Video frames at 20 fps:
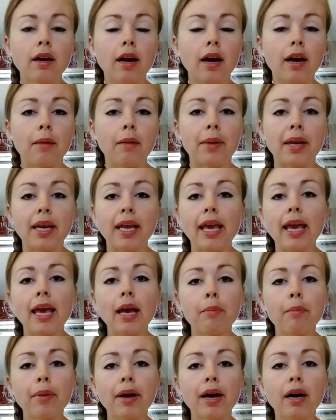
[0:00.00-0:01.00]
and
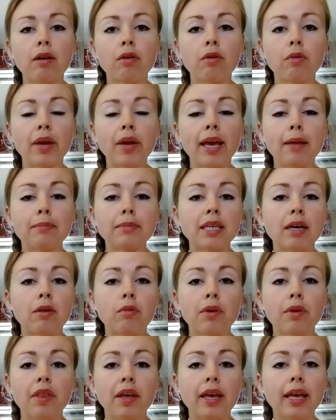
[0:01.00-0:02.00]
camped out
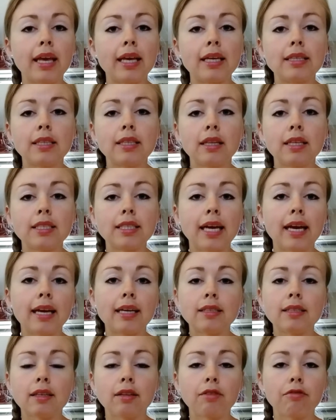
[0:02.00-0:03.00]
with the kids in the
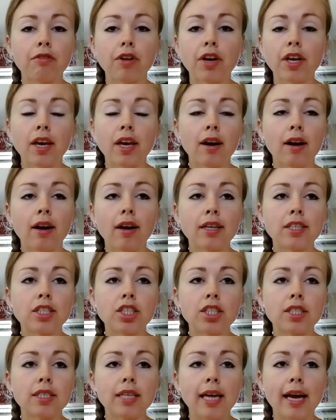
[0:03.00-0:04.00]
tent in the front yard and
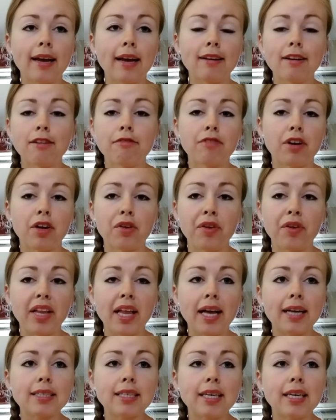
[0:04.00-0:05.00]
just had a fun,
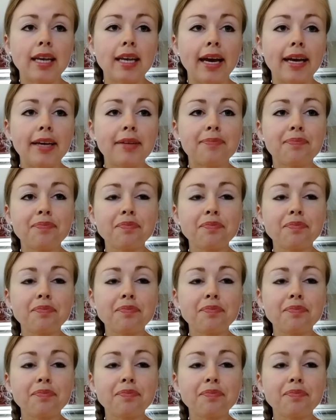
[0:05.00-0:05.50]
relaxing night.